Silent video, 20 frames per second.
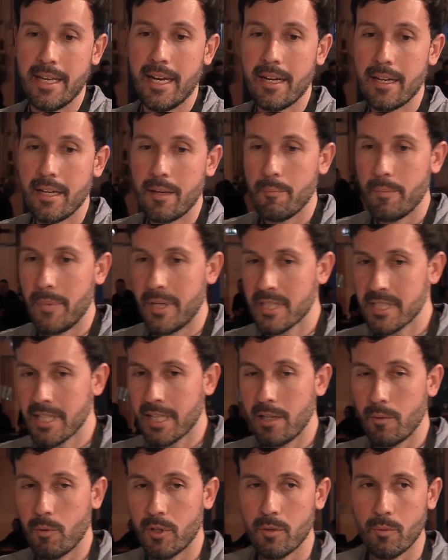then
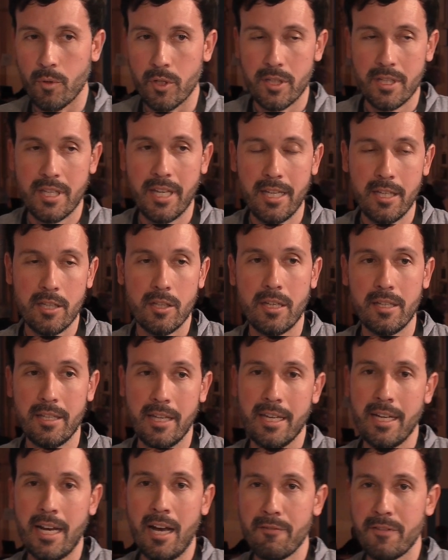basically what
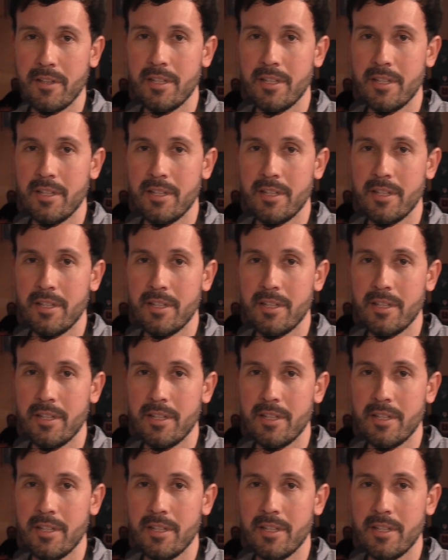they have